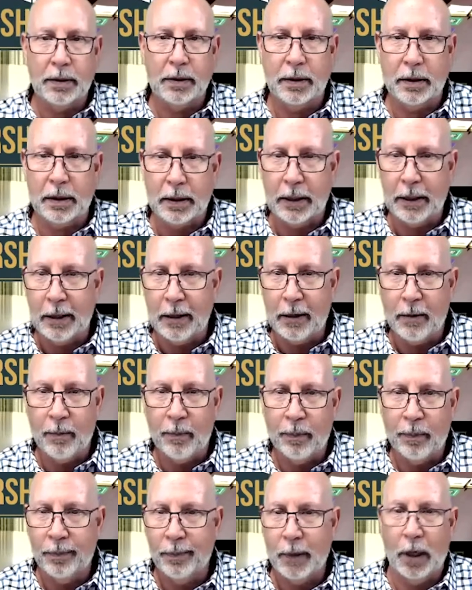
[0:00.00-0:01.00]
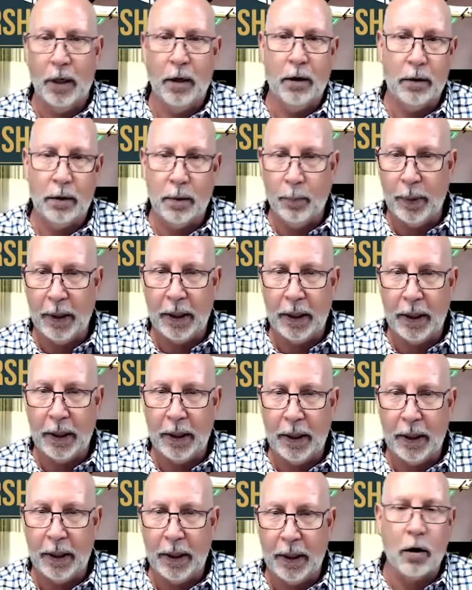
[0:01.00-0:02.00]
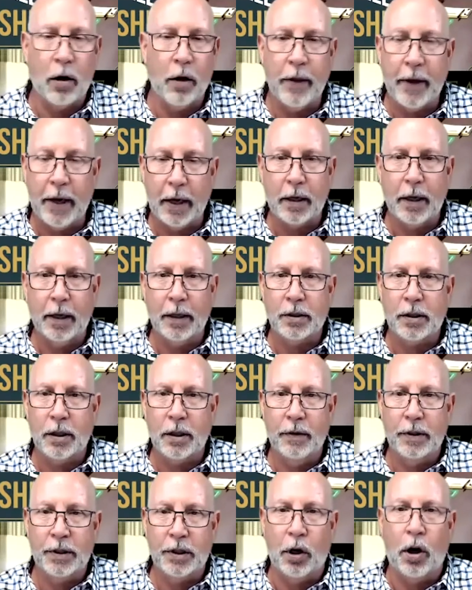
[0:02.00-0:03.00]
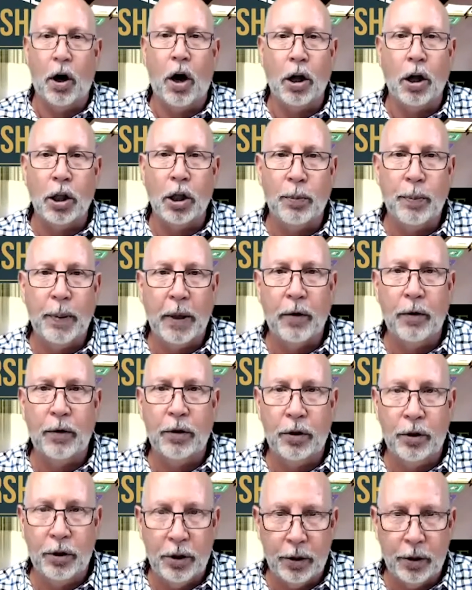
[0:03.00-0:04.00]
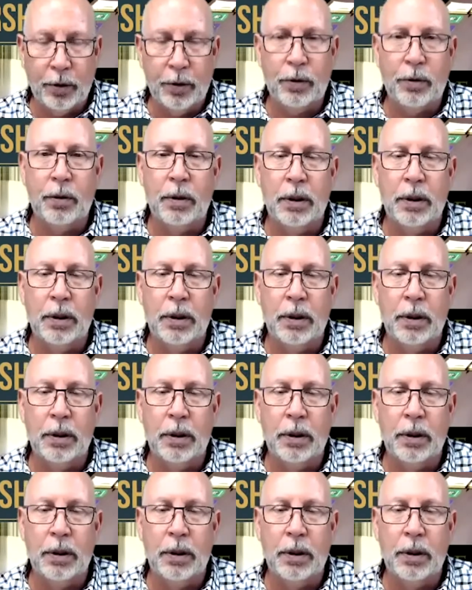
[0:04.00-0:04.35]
um, you know, the big car, all that kind of stuff. Is it all about you?